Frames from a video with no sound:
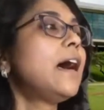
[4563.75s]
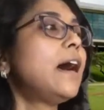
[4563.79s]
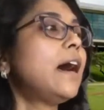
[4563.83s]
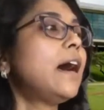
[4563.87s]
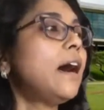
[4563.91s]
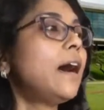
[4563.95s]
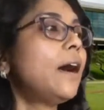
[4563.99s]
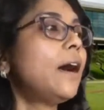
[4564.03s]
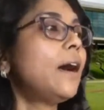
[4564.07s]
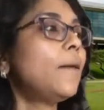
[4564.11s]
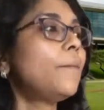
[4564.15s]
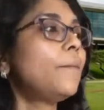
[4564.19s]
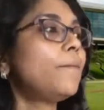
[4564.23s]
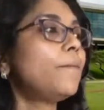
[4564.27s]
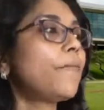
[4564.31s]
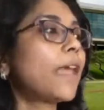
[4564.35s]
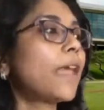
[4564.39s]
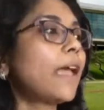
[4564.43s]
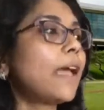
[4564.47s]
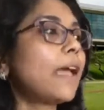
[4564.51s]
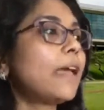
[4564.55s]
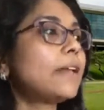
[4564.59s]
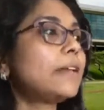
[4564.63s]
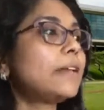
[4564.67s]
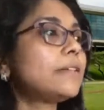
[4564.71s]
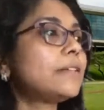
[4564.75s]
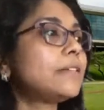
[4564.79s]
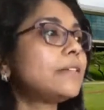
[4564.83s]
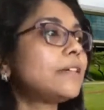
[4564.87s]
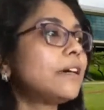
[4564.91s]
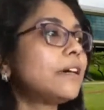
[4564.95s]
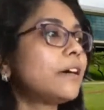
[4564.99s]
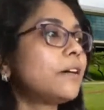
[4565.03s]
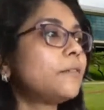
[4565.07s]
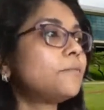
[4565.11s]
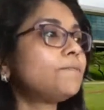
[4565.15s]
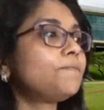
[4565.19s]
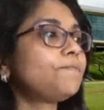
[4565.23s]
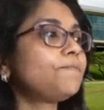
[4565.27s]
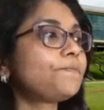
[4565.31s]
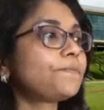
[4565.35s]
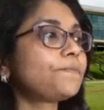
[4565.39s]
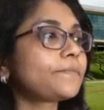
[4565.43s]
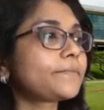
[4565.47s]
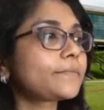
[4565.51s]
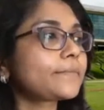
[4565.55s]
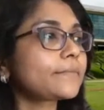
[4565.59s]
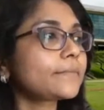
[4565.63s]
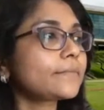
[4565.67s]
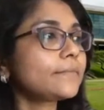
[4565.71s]
Um, and um,
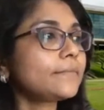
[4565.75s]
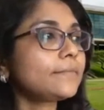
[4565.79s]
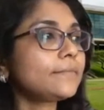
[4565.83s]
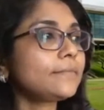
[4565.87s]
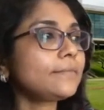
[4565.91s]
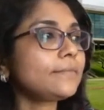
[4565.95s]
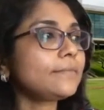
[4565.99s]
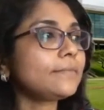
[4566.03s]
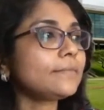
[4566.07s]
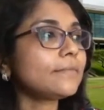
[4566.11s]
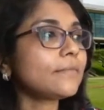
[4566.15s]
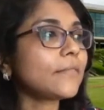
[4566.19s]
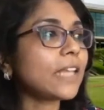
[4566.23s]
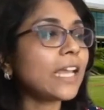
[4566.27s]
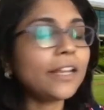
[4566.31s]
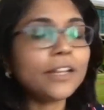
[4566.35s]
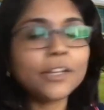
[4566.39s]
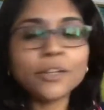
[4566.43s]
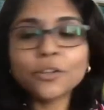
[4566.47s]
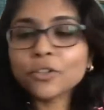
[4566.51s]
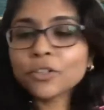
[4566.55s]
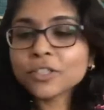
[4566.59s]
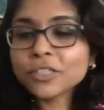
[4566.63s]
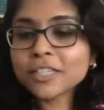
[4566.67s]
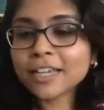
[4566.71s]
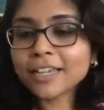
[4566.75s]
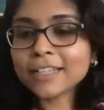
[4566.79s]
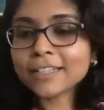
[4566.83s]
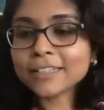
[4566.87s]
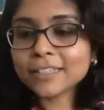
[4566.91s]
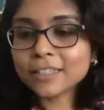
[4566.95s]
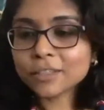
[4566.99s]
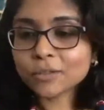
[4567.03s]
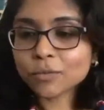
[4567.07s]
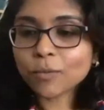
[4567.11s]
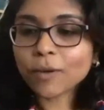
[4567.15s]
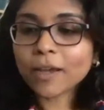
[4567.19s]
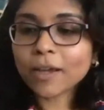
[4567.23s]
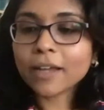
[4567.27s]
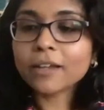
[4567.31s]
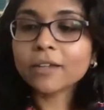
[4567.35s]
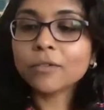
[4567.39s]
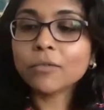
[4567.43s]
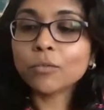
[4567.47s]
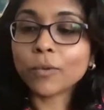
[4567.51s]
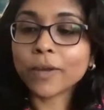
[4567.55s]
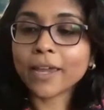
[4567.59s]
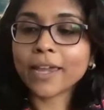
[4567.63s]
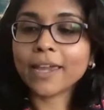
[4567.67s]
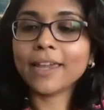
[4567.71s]
and neuroscience is
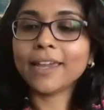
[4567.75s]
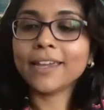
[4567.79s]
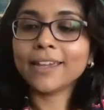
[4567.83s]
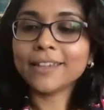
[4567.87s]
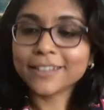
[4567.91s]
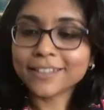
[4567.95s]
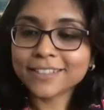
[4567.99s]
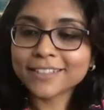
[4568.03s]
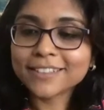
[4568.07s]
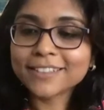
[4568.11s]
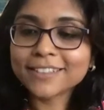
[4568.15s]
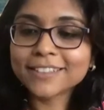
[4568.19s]
one way.